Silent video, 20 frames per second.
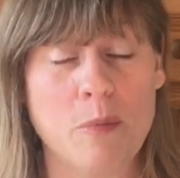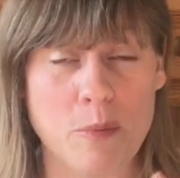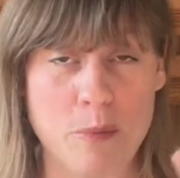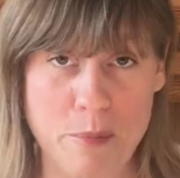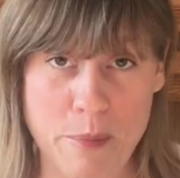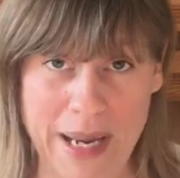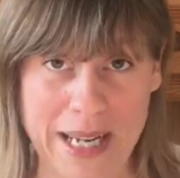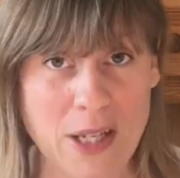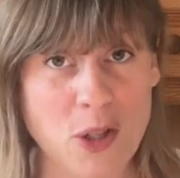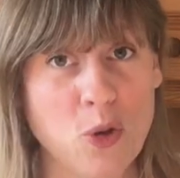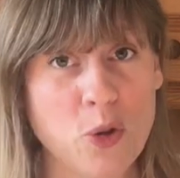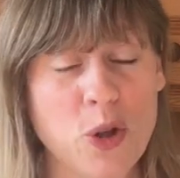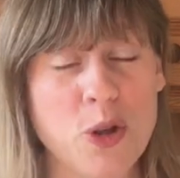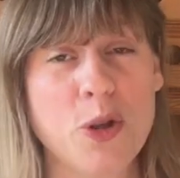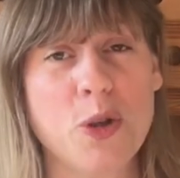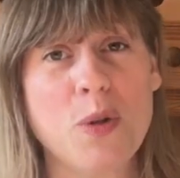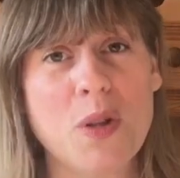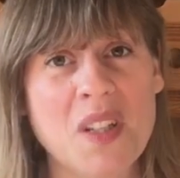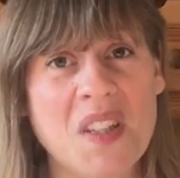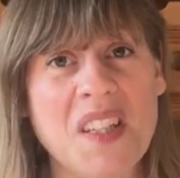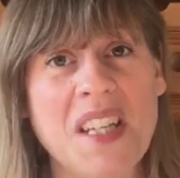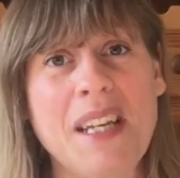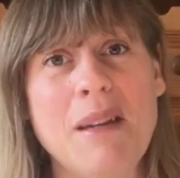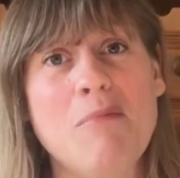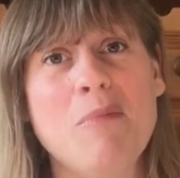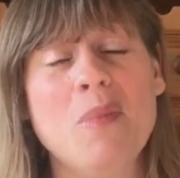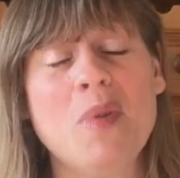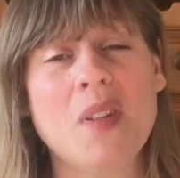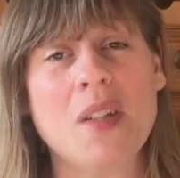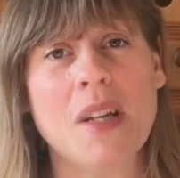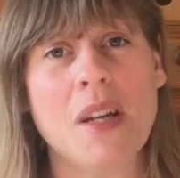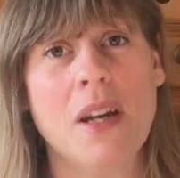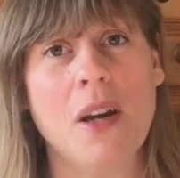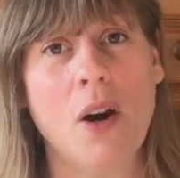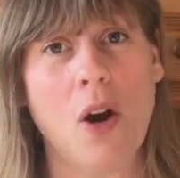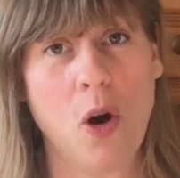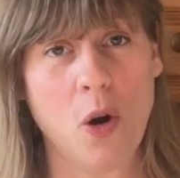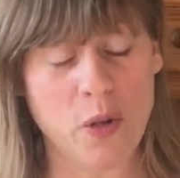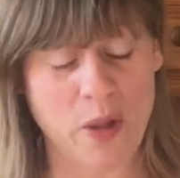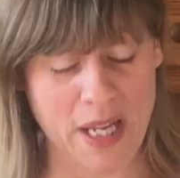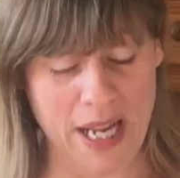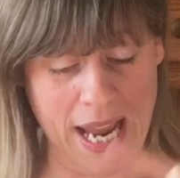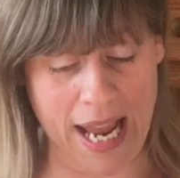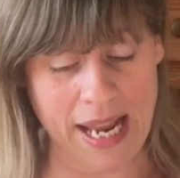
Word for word: make sure you do the seams on the